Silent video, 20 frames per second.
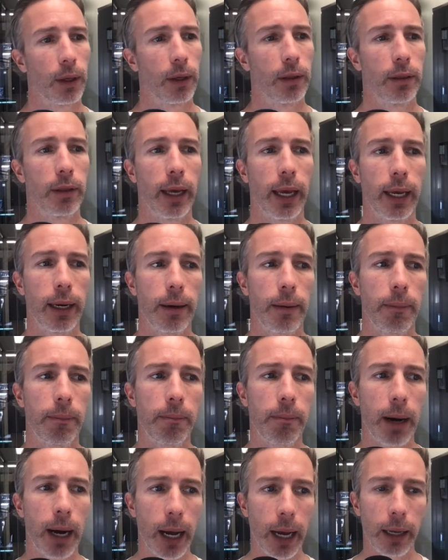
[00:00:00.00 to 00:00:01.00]
Then
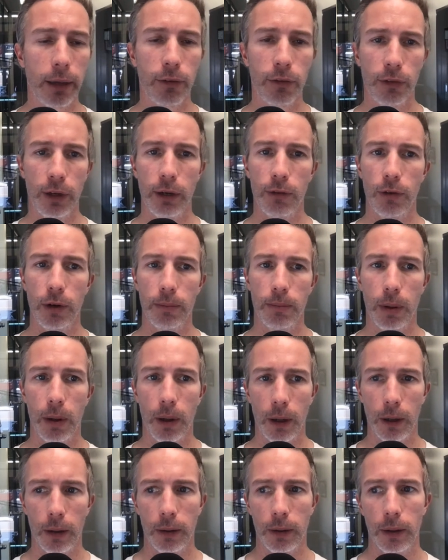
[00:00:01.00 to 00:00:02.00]
my favorite
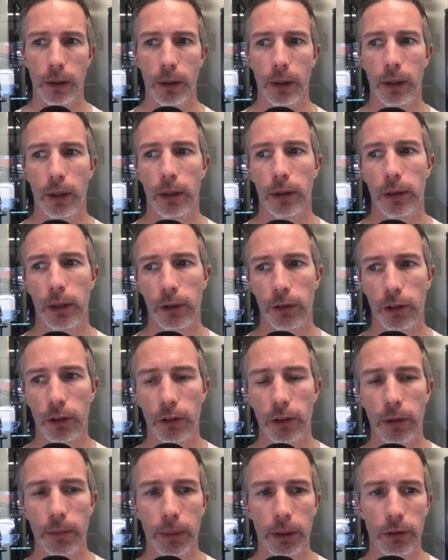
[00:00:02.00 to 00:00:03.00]
part, this
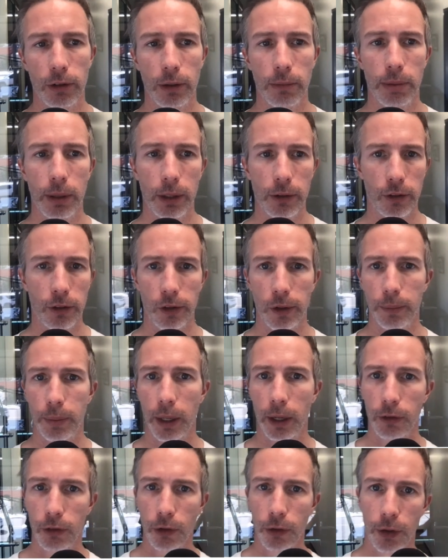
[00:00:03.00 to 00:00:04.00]
is the missing piece of the
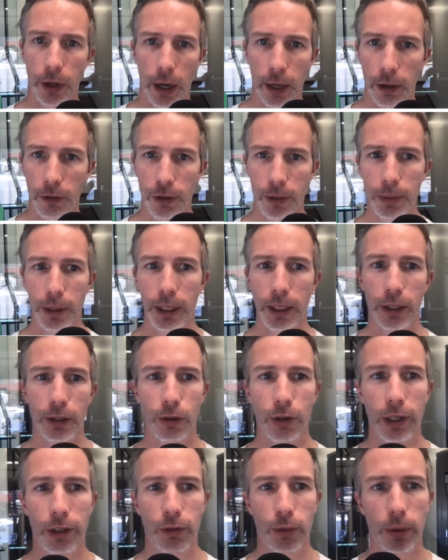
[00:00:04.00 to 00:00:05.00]
puzzle. Not everybody
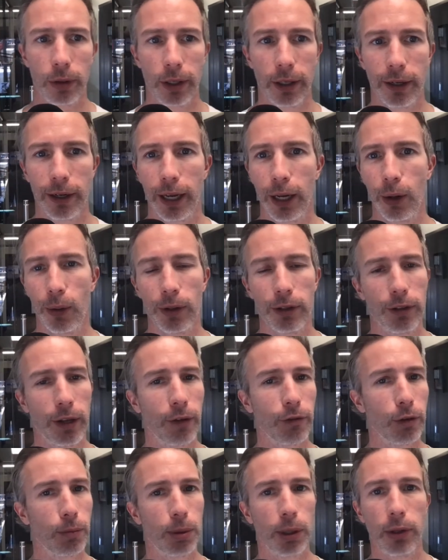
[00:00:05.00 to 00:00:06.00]
agrees with it, and I always
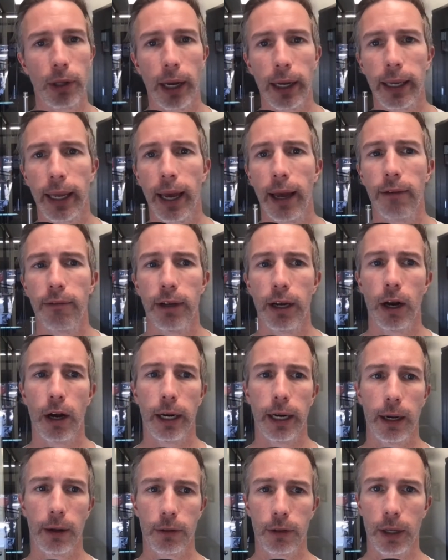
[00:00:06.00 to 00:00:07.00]
have to put that
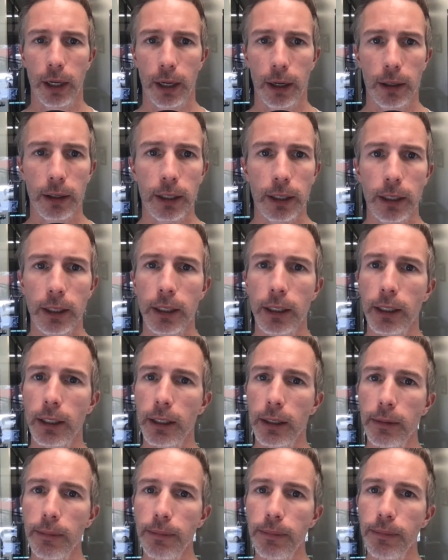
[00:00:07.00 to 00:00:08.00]
caveat out there.
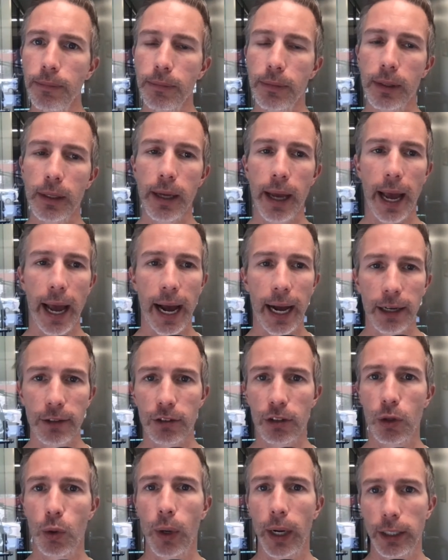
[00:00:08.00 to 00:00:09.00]

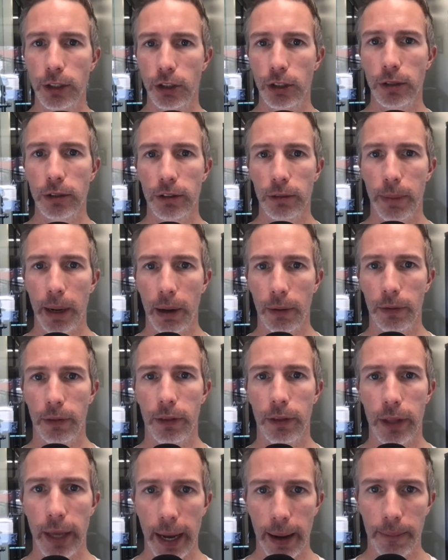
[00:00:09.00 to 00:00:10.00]
Ask questions about
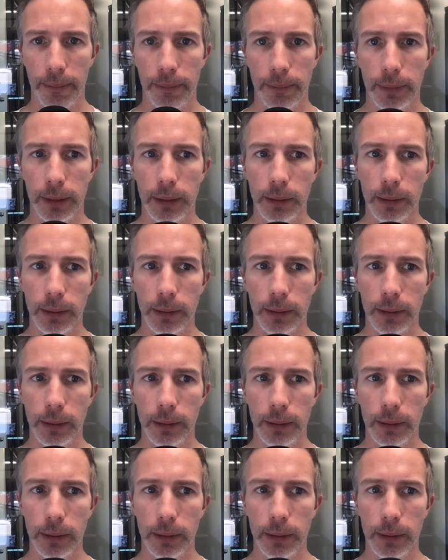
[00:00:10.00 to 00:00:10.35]
them.